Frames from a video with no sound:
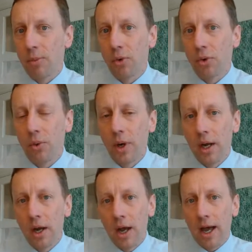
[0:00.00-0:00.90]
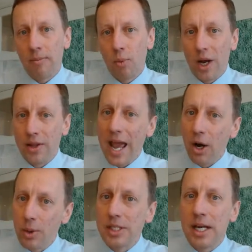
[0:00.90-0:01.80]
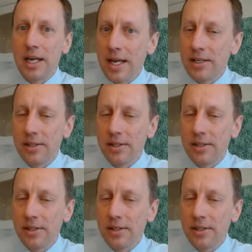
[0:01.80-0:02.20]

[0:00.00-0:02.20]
model where the equity in this,